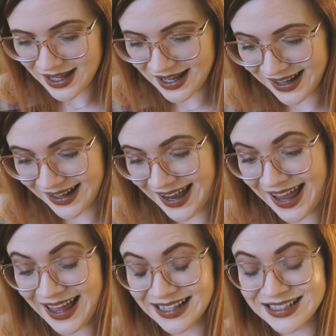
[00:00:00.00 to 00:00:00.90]

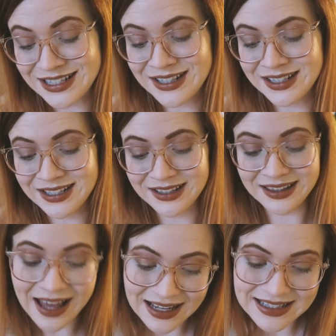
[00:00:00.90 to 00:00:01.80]
And the
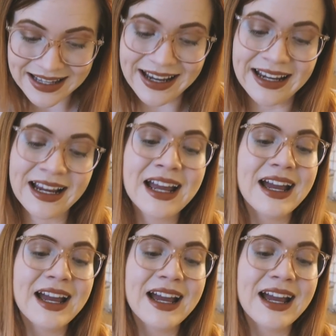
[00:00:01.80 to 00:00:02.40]
last thing